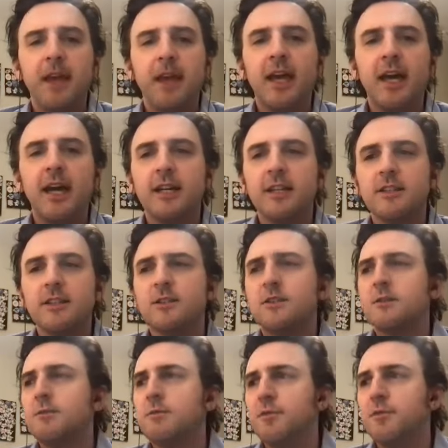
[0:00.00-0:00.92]

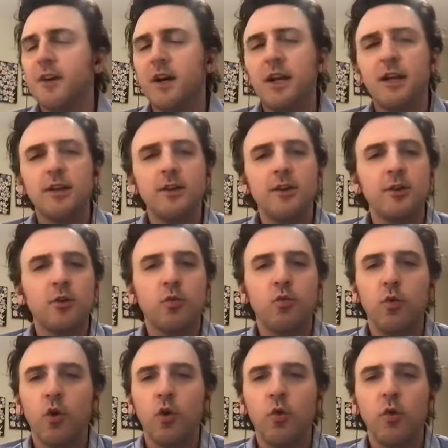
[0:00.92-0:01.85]
as fighter,
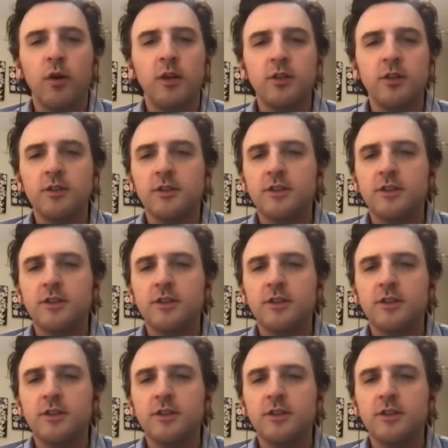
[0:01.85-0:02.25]
warrior,